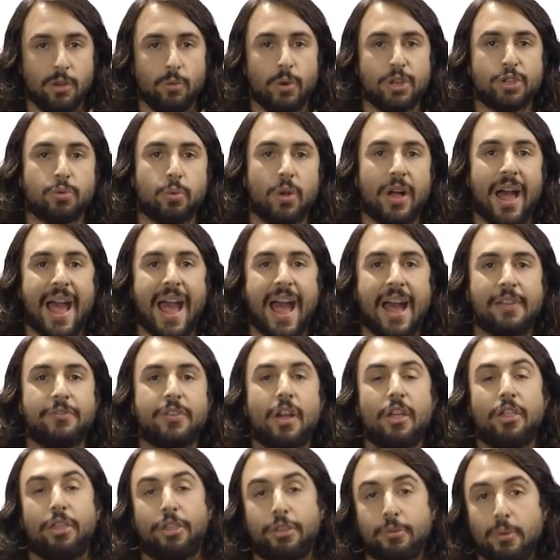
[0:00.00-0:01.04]
which will have
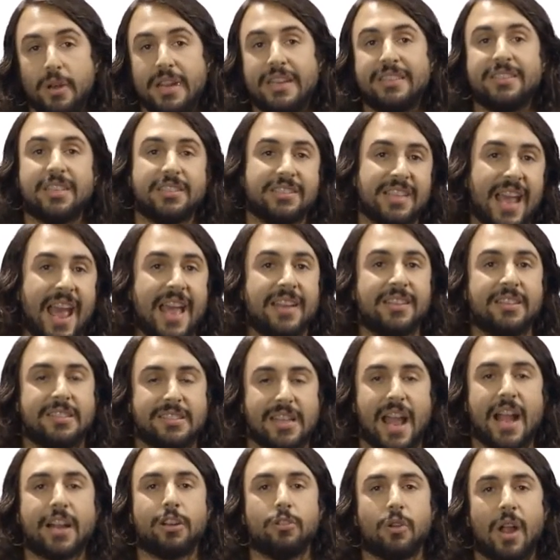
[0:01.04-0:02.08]
3 to 10
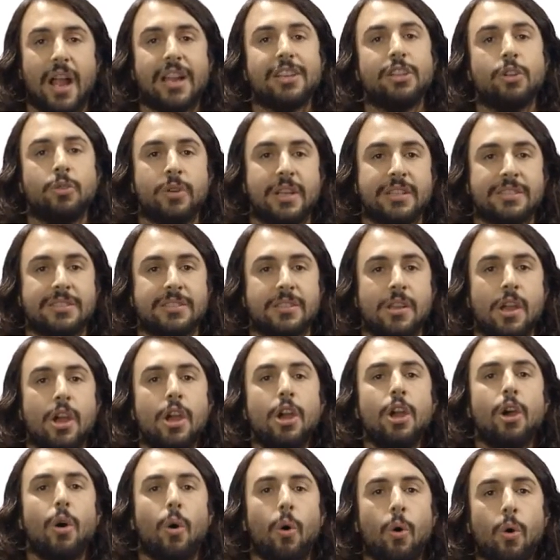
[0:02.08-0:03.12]
saccharide units,
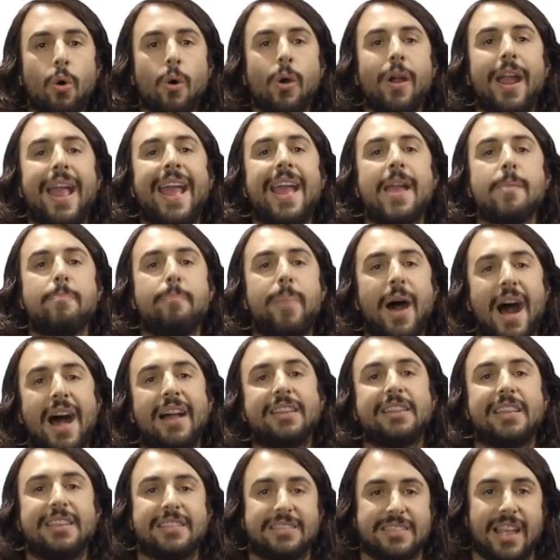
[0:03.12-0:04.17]
or a
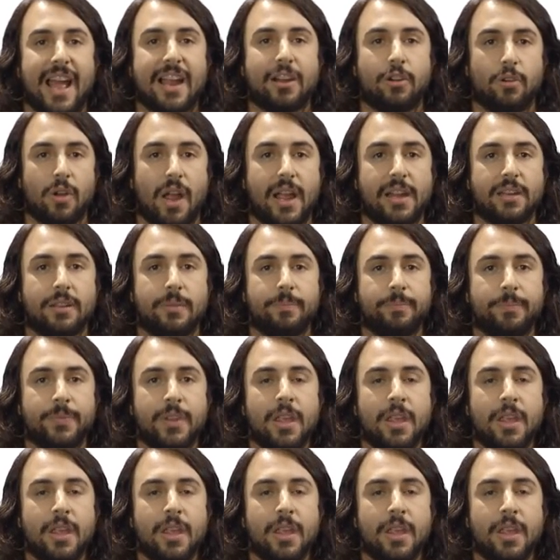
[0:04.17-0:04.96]
polysaccharide.